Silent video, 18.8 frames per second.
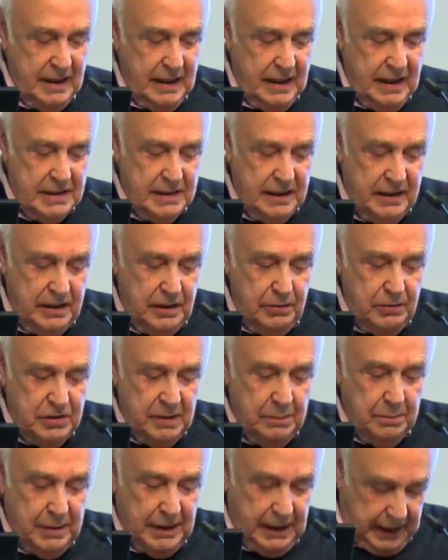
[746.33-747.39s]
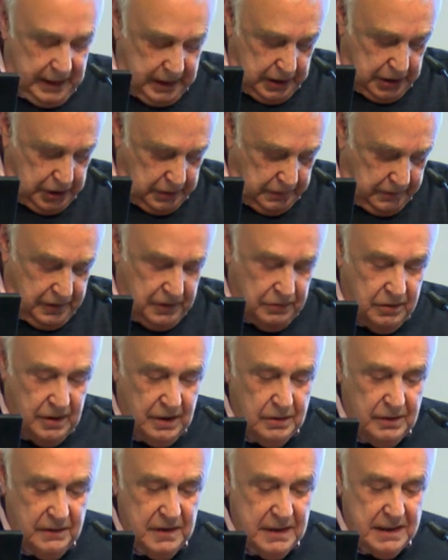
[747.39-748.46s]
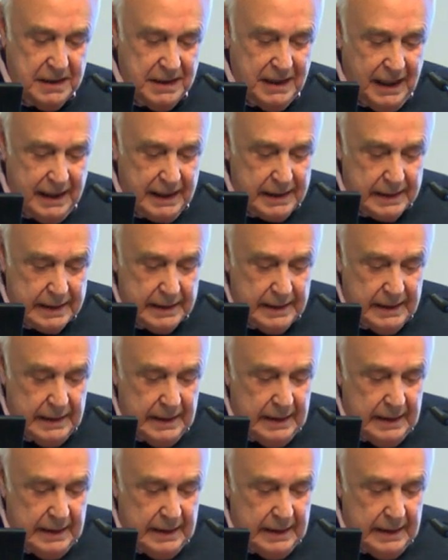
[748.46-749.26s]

has a huge implication for the role of the state.